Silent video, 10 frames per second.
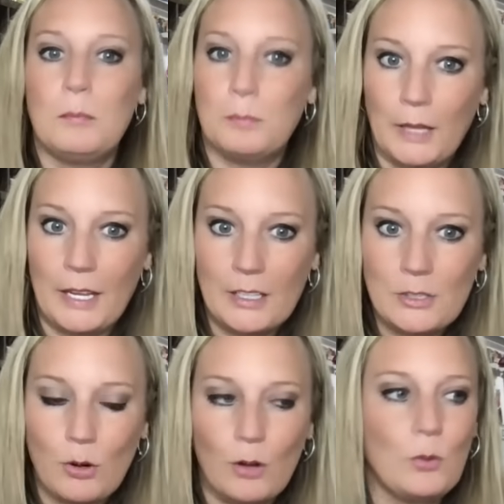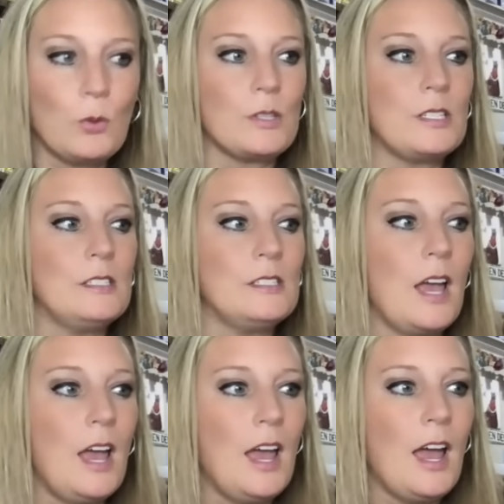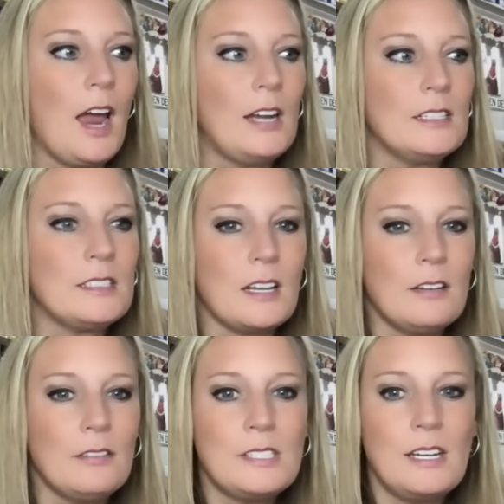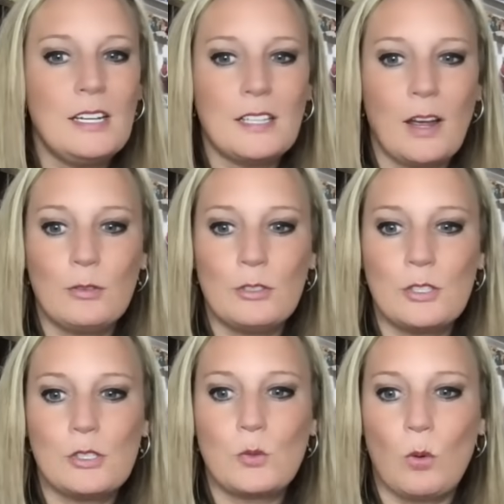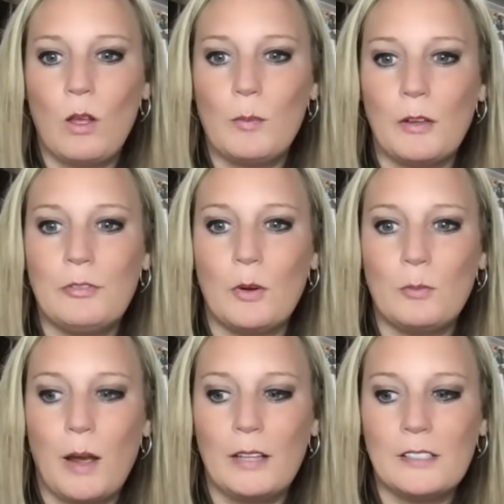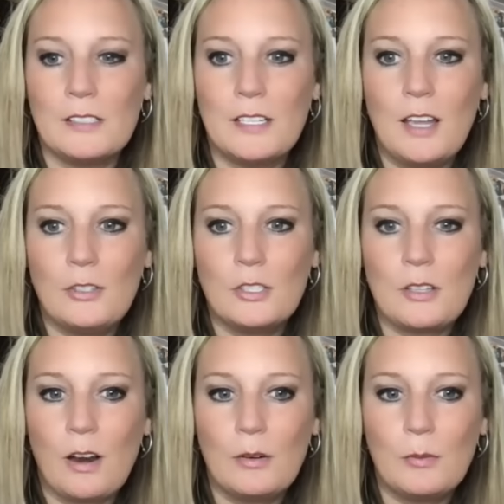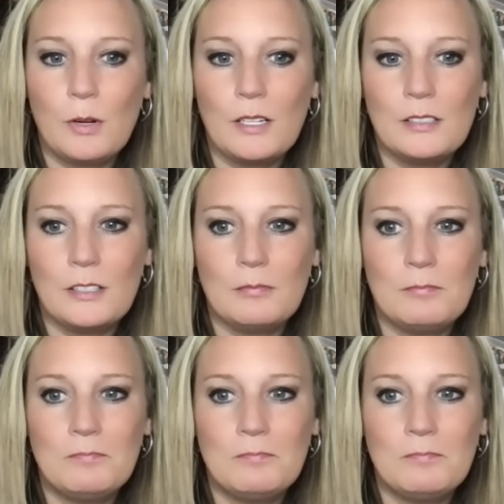Blankets are on horses. And instead of sitting down to just scroll on my phone mindlessly, I just kind of wanted to,